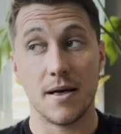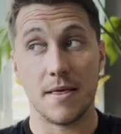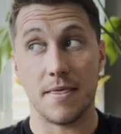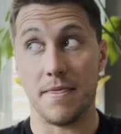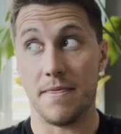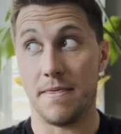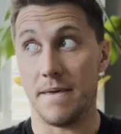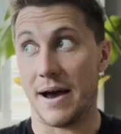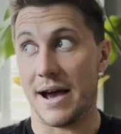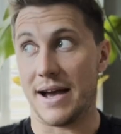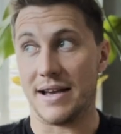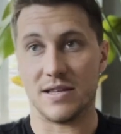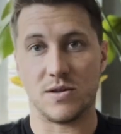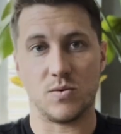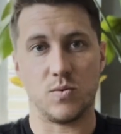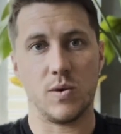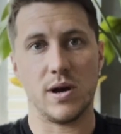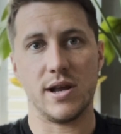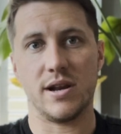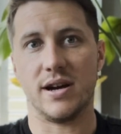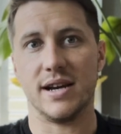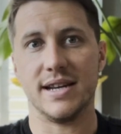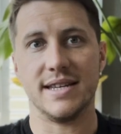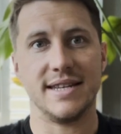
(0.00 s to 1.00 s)
that's
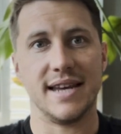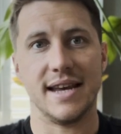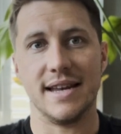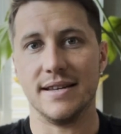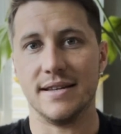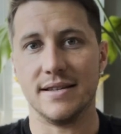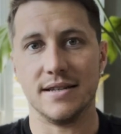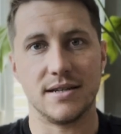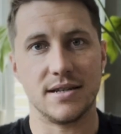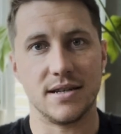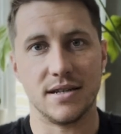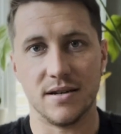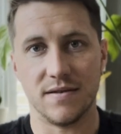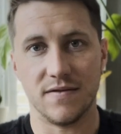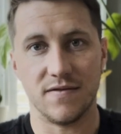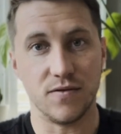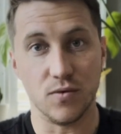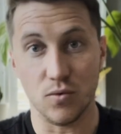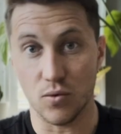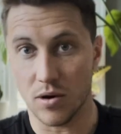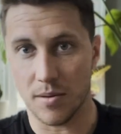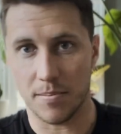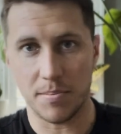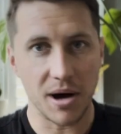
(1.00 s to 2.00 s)
when I tend to
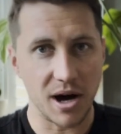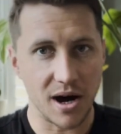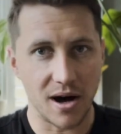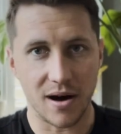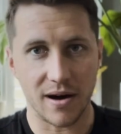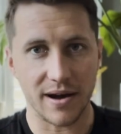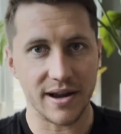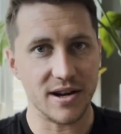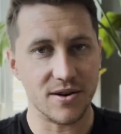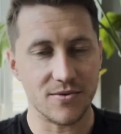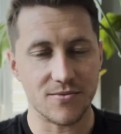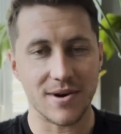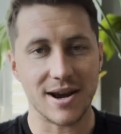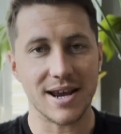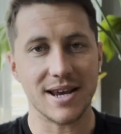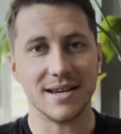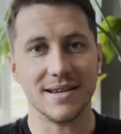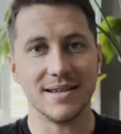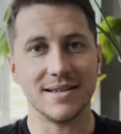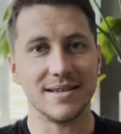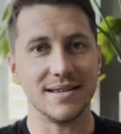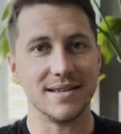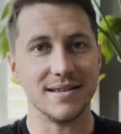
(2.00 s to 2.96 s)
fall apart in a race.